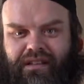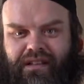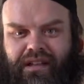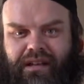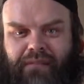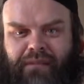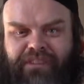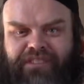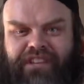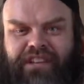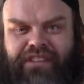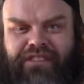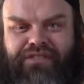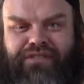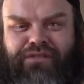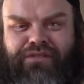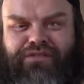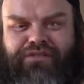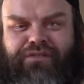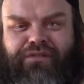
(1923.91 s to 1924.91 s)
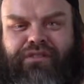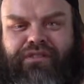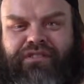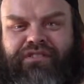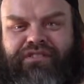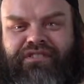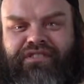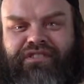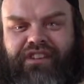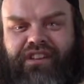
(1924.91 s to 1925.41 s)
Now, I'm going to tell you 2
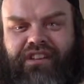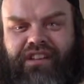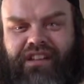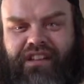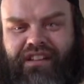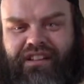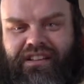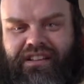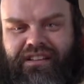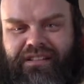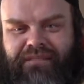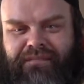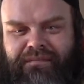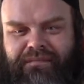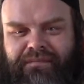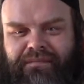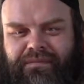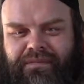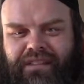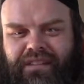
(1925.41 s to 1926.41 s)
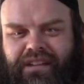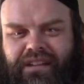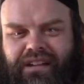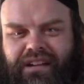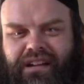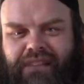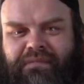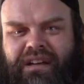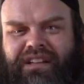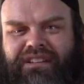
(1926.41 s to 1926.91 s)
stories, inshallah.
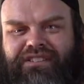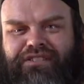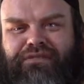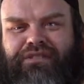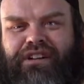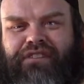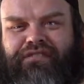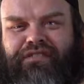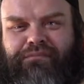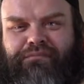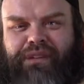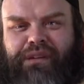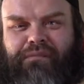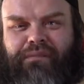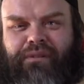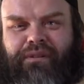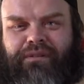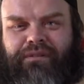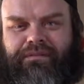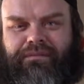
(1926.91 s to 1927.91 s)
I met 2 different people.